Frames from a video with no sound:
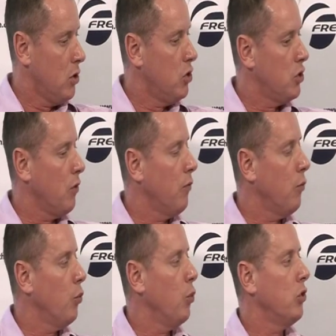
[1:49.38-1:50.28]
So
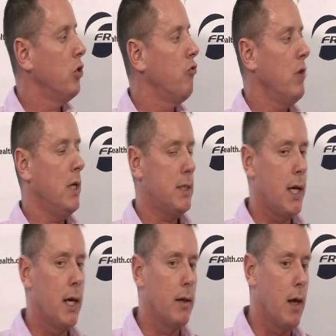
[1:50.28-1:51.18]
what you're really
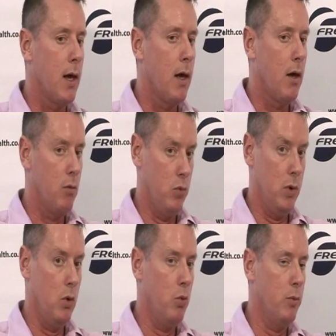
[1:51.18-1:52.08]
saying there,
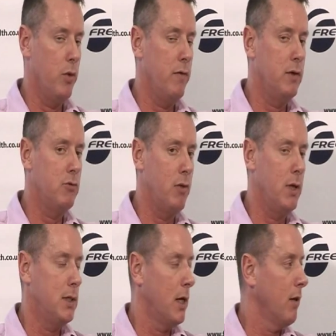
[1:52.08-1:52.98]
what Mervin's
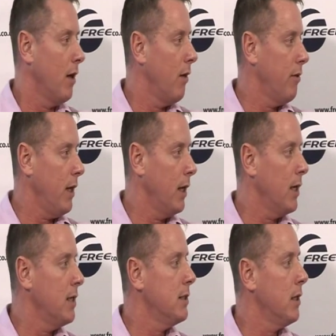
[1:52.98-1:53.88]
really saying there, I think,
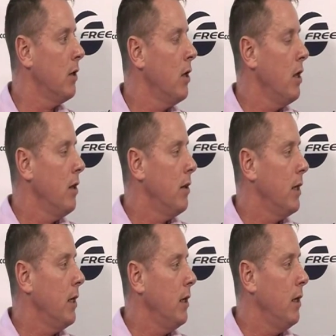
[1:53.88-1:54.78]
is that
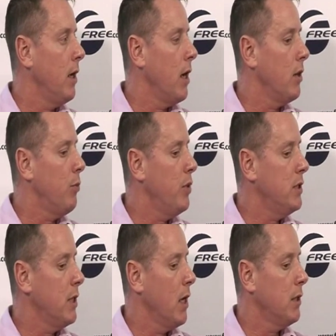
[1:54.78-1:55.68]
the
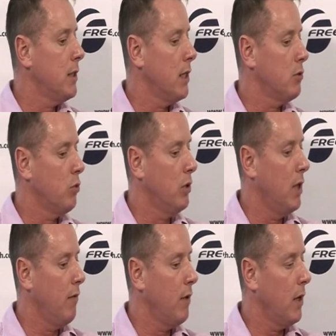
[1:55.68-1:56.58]
PCR test would
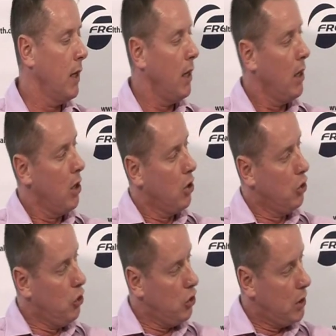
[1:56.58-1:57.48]
give a good